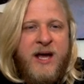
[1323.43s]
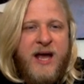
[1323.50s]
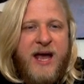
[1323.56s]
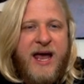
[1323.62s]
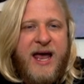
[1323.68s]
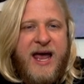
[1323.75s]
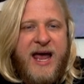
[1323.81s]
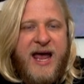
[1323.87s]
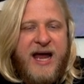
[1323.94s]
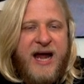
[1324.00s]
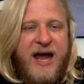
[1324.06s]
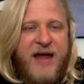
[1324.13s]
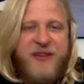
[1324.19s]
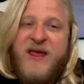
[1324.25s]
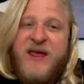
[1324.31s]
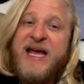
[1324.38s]
And I
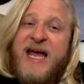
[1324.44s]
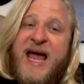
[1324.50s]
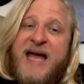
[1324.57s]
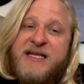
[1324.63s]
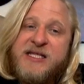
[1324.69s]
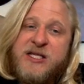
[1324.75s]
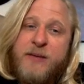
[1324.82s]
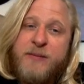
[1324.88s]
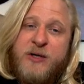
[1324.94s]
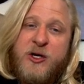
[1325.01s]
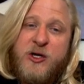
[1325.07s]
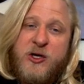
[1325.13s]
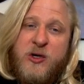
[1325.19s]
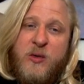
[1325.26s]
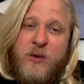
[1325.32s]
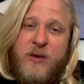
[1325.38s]
think it had something to
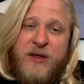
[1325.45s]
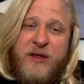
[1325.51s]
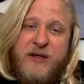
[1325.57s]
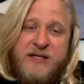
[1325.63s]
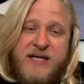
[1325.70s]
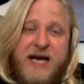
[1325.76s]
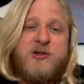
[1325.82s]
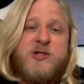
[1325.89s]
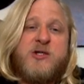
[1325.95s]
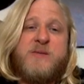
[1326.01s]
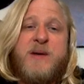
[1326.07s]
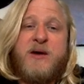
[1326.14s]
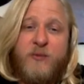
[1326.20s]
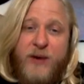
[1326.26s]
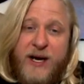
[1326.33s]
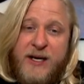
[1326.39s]
do with his house was
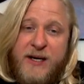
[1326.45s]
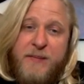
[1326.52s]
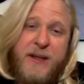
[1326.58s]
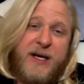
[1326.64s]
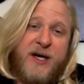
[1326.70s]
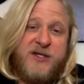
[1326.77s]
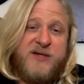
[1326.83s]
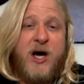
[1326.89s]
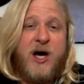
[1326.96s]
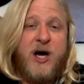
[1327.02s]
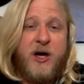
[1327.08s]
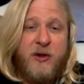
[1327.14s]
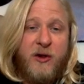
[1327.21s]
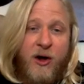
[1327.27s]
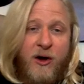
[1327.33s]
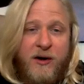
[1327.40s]
being raided because of
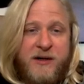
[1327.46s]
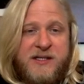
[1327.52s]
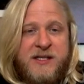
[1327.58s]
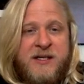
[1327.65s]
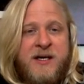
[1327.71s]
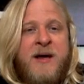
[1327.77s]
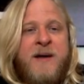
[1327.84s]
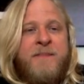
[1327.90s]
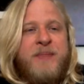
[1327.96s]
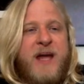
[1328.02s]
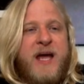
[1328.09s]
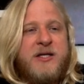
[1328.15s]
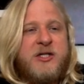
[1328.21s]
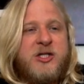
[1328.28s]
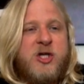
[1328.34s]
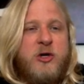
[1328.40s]
gun laws.
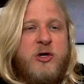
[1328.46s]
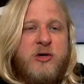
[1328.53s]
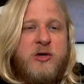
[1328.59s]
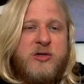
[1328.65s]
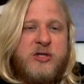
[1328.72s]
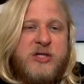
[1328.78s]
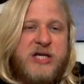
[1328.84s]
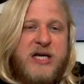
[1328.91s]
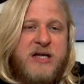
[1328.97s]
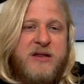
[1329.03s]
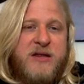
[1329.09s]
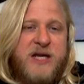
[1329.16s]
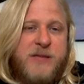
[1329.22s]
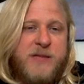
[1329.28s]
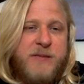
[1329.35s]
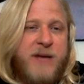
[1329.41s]
And so you see
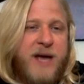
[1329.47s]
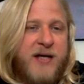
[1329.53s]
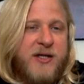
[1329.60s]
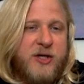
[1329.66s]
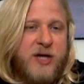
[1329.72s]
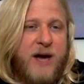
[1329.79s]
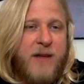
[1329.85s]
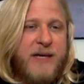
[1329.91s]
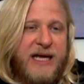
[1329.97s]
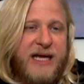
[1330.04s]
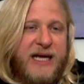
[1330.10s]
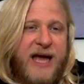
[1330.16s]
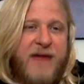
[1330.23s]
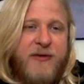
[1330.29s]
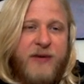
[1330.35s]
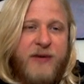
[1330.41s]
these guys are coming
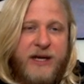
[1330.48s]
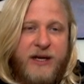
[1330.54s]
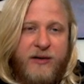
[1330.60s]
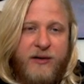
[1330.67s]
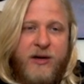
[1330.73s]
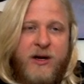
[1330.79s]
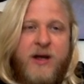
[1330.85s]
together here.